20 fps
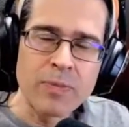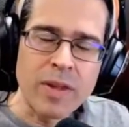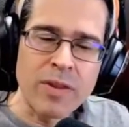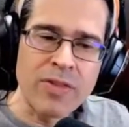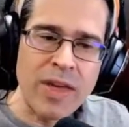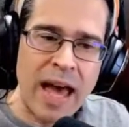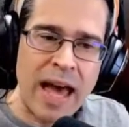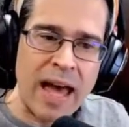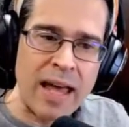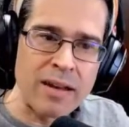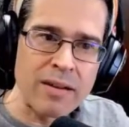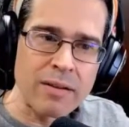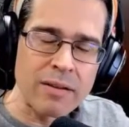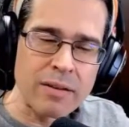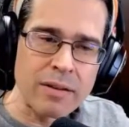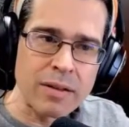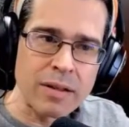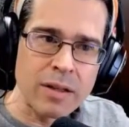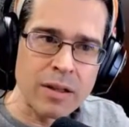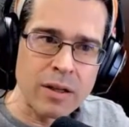that
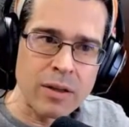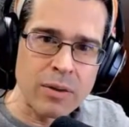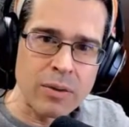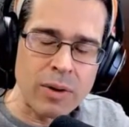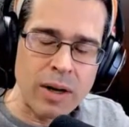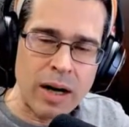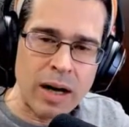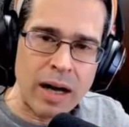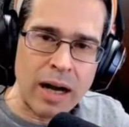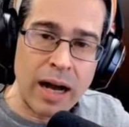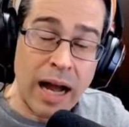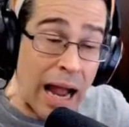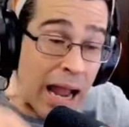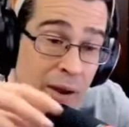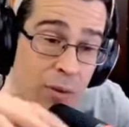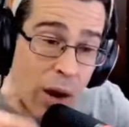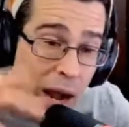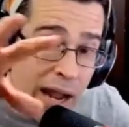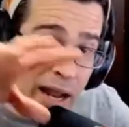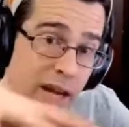
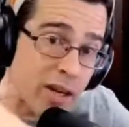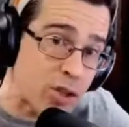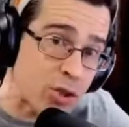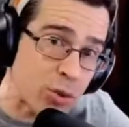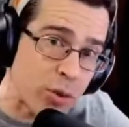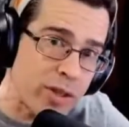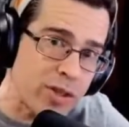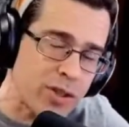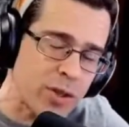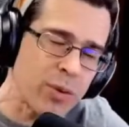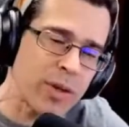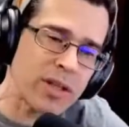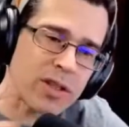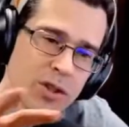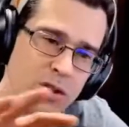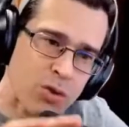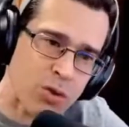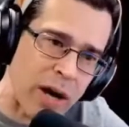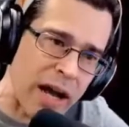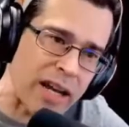I enjoyed doing, to
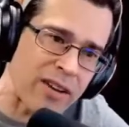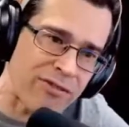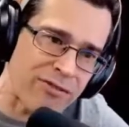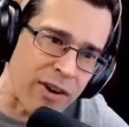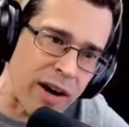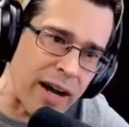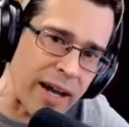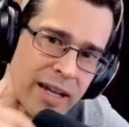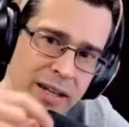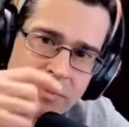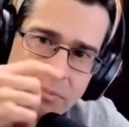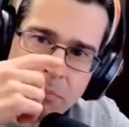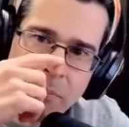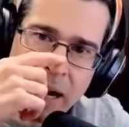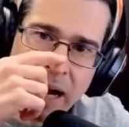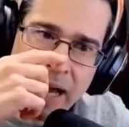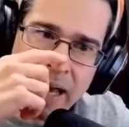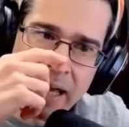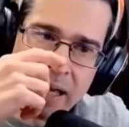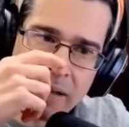try to find
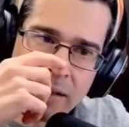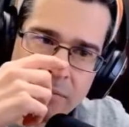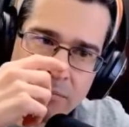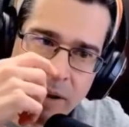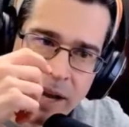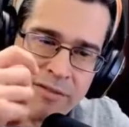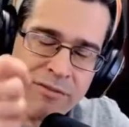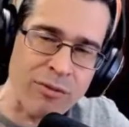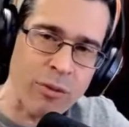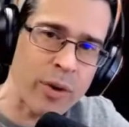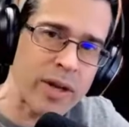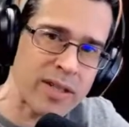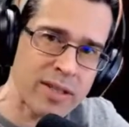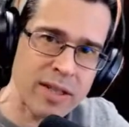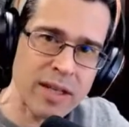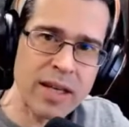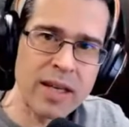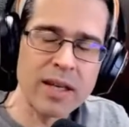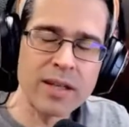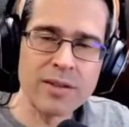my voice
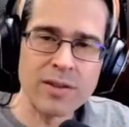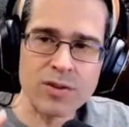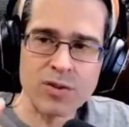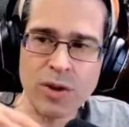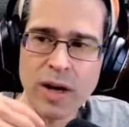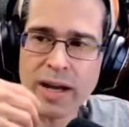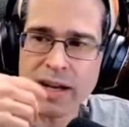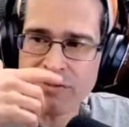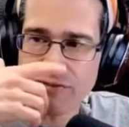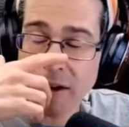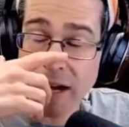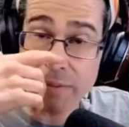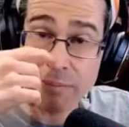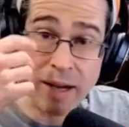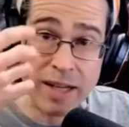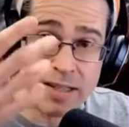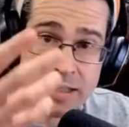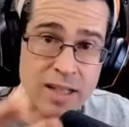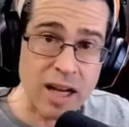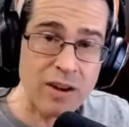again, to try to find
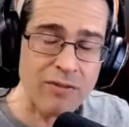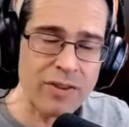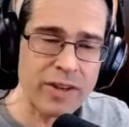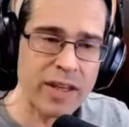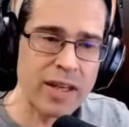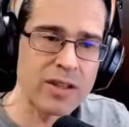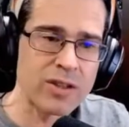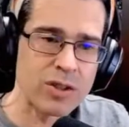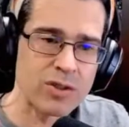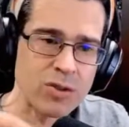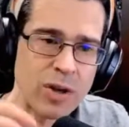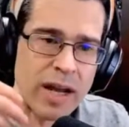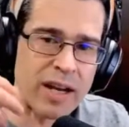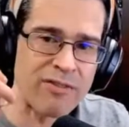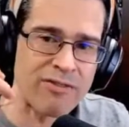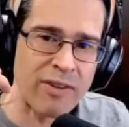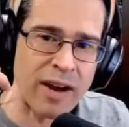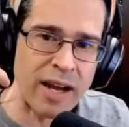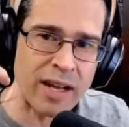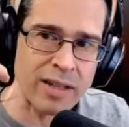myself again, to try to
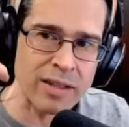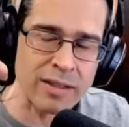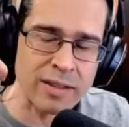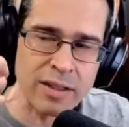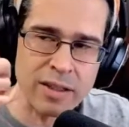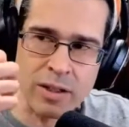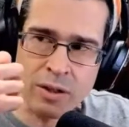find